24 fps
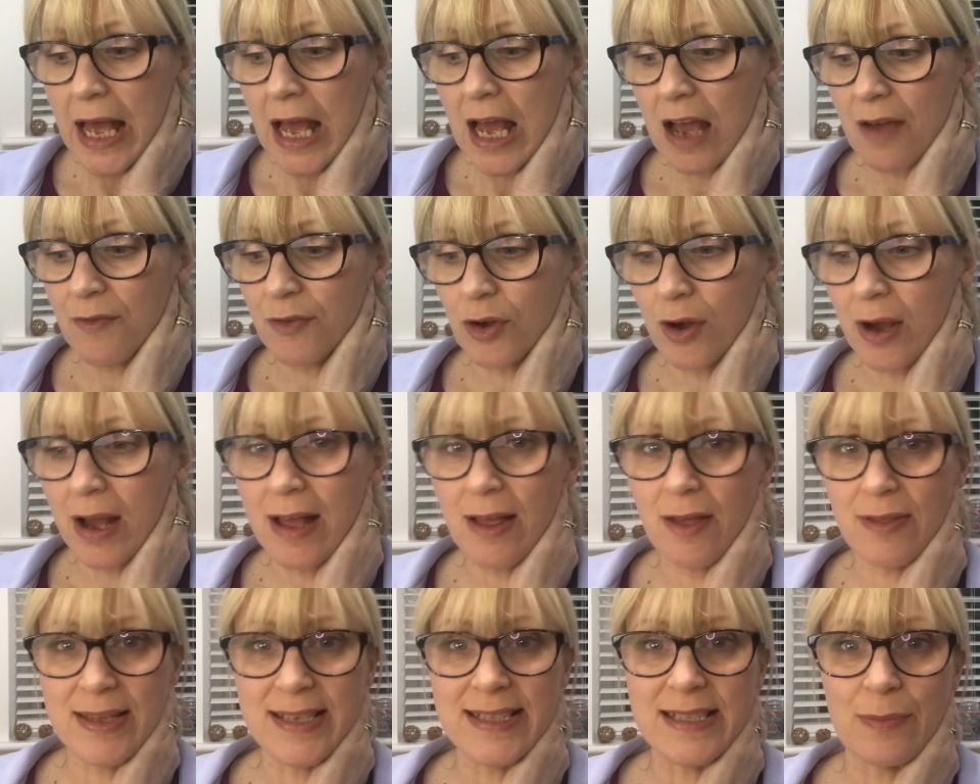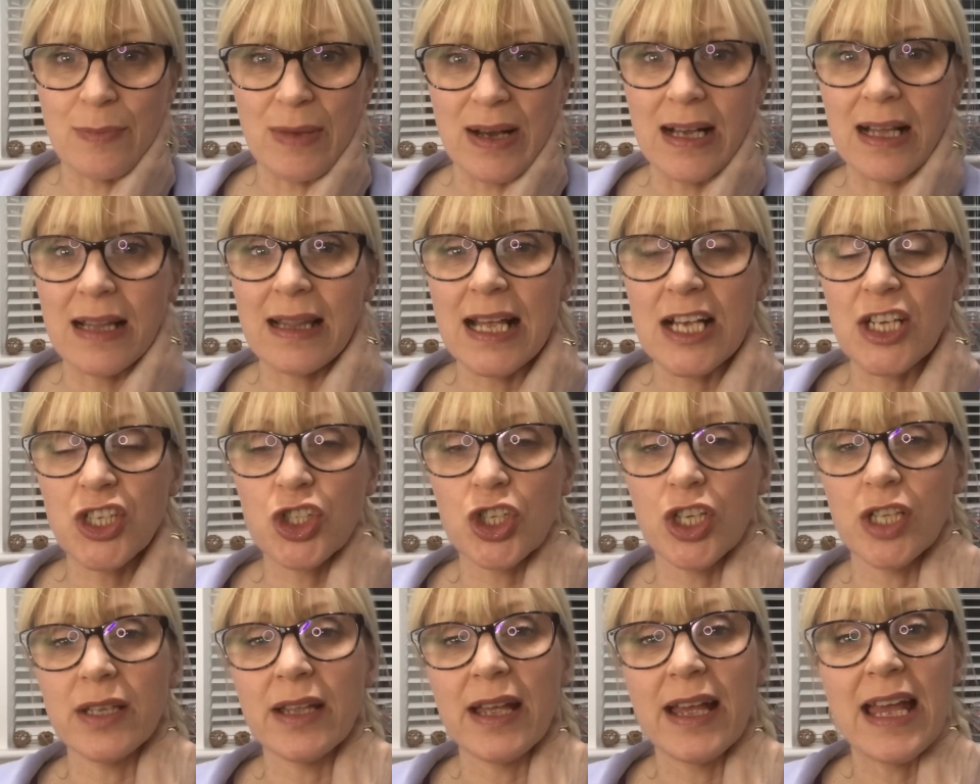Have I got this in my
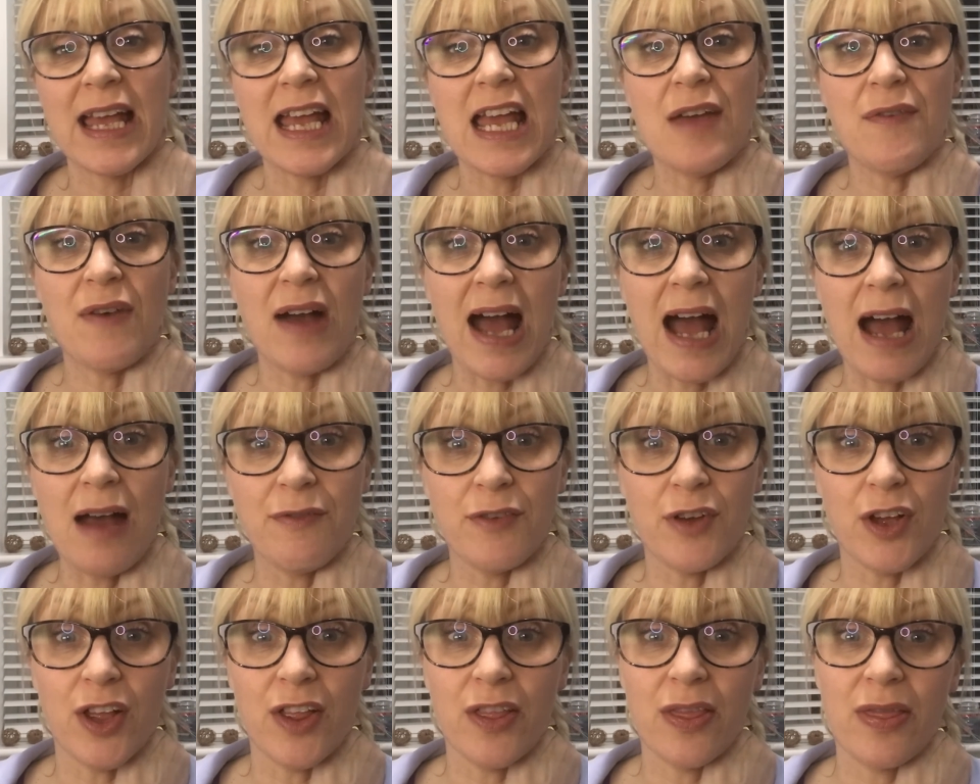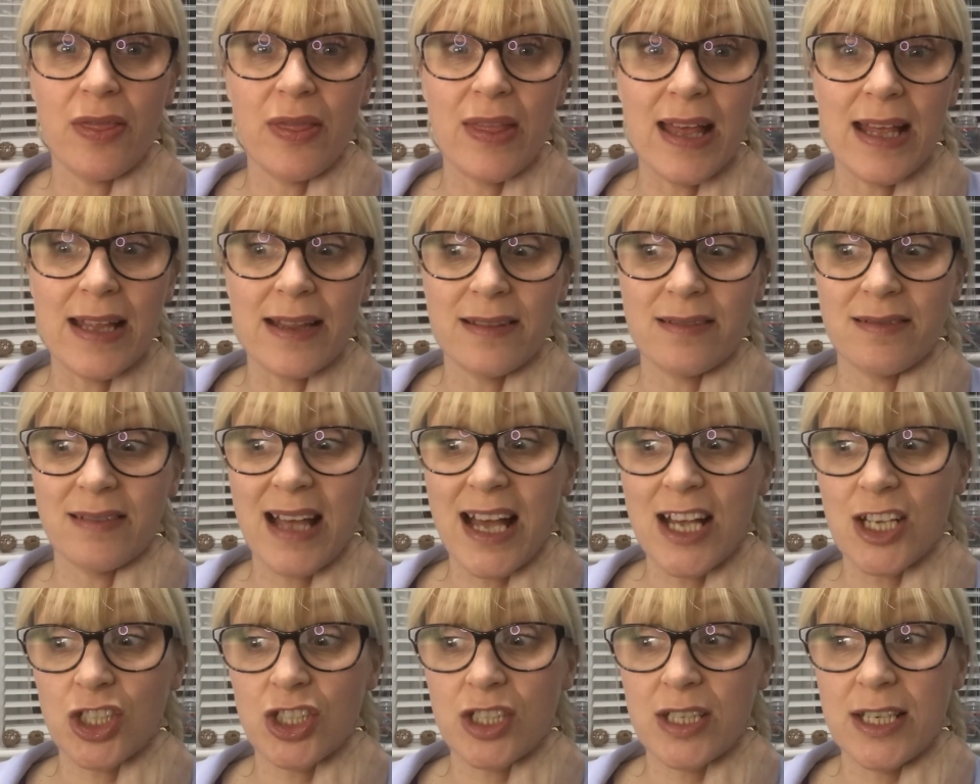collection? If I haven't, then
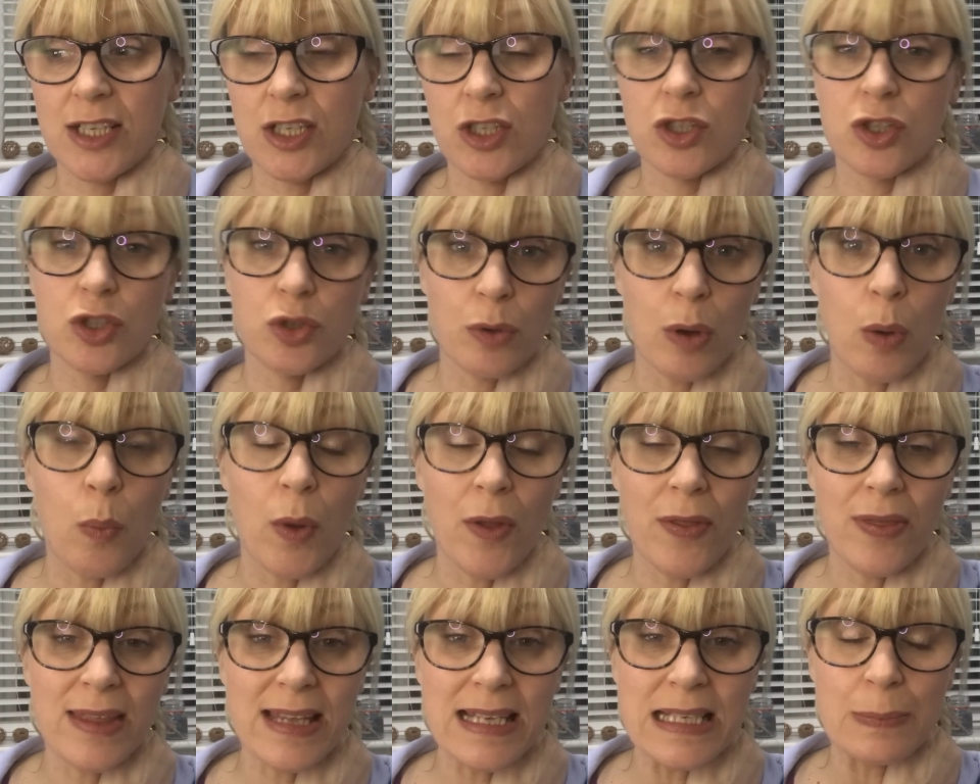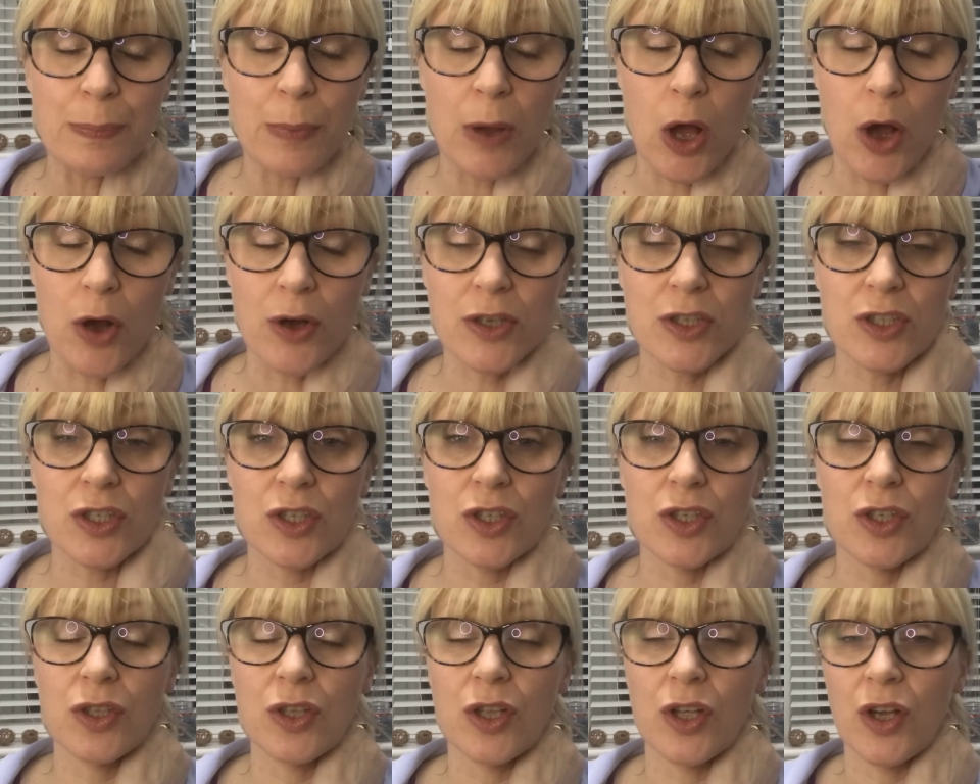actually, do I want this box?
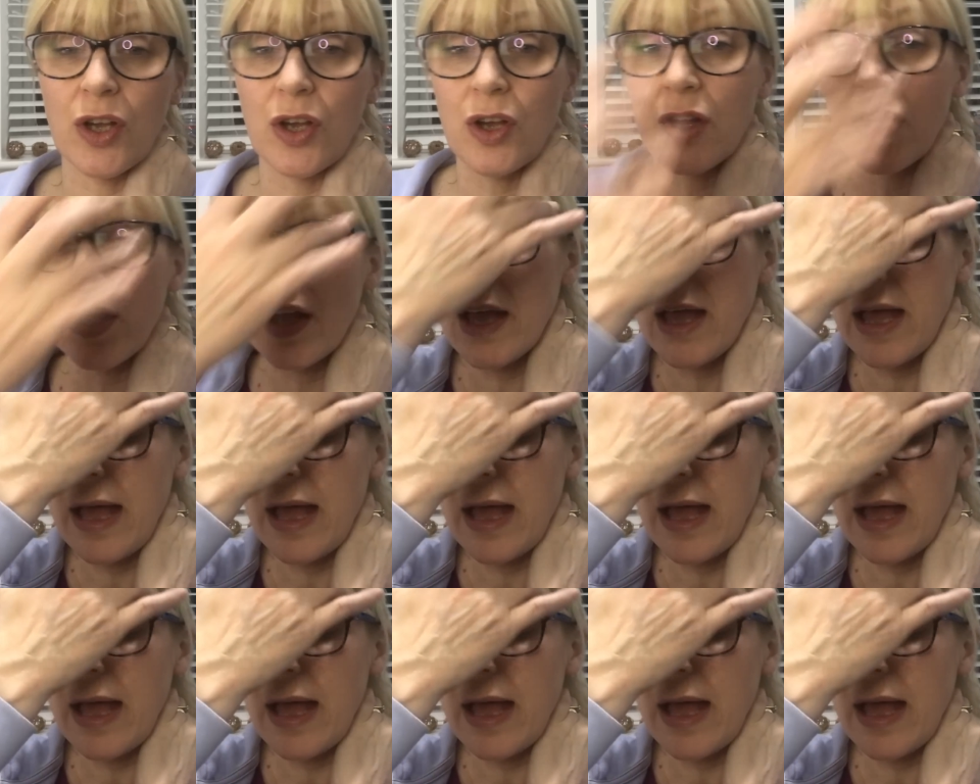You know,